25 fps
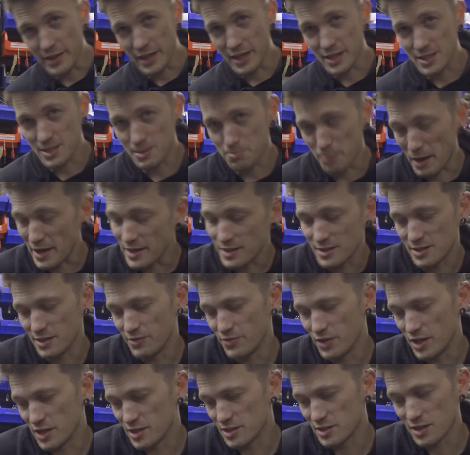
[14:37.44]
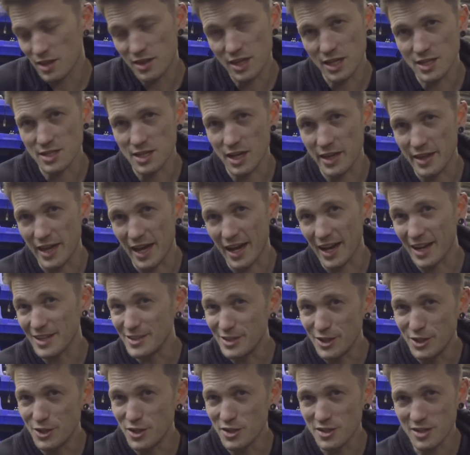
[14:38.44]
the expensive versions of things like that
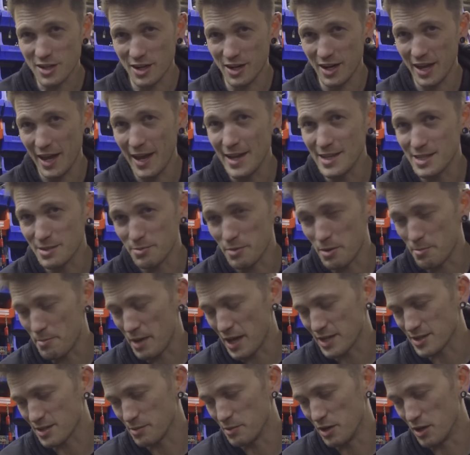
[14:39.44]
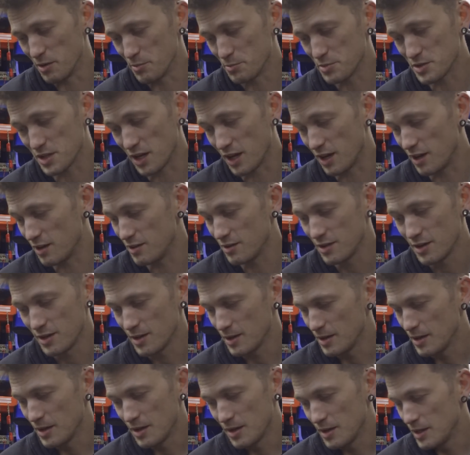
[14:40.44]
because you're just going to hit them and mess them up. So
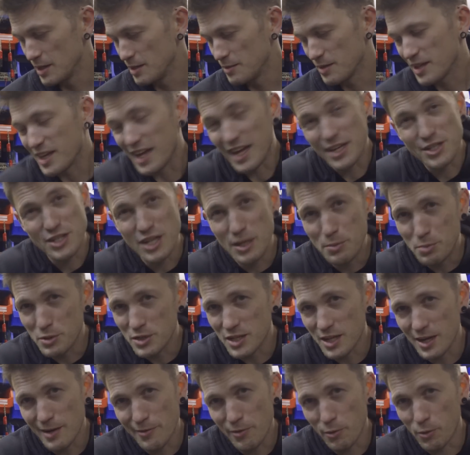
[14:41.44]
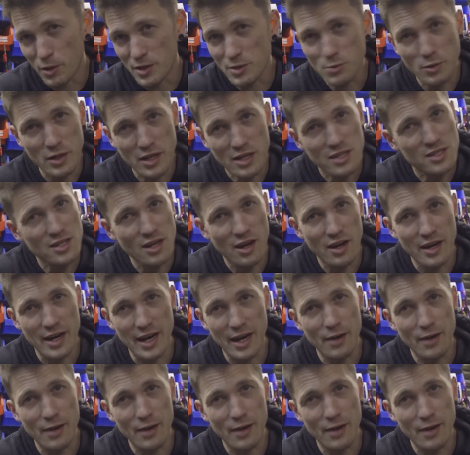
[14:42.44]
get cheap and cheerful ones when you're starting